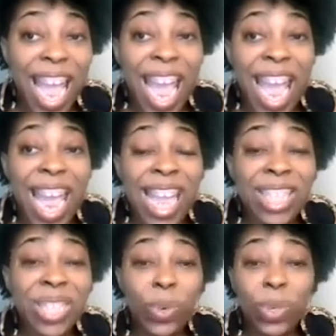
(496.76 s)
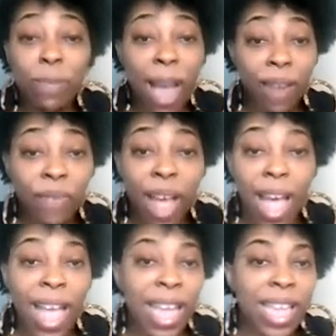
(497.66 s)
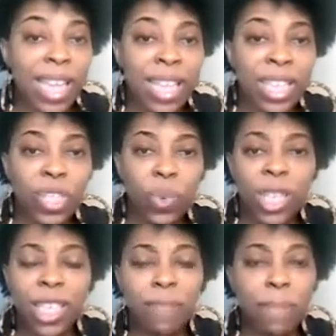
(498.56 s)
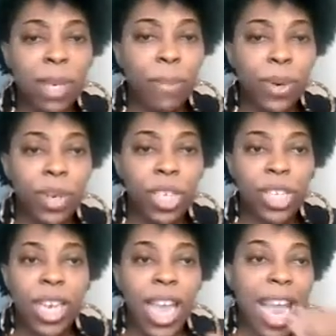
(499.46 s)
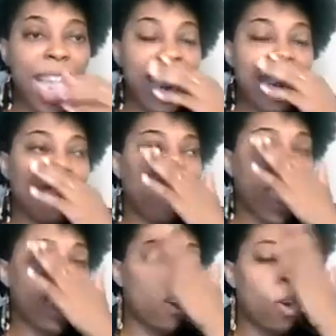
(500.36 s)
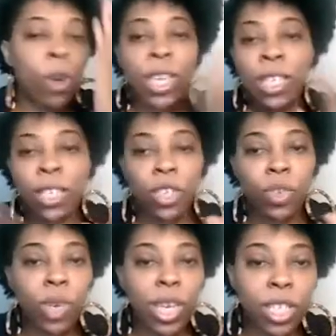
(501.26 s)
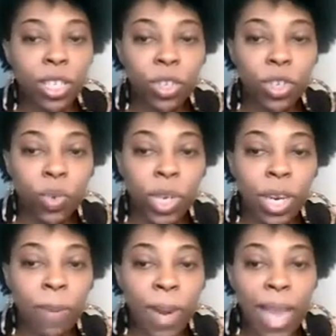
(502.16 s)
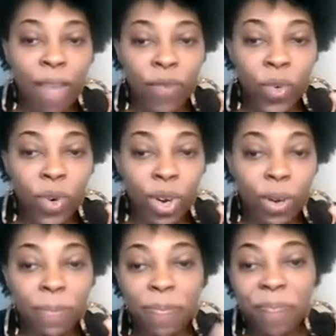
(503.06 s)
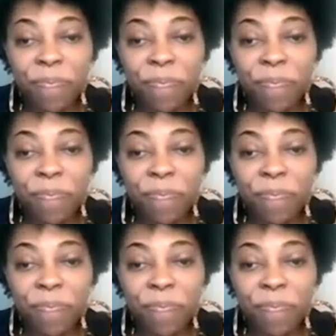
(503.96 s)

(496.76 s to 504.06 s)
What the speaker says: And so, Spotify is doing this big push, and they've gotten all these new listeners on their platform.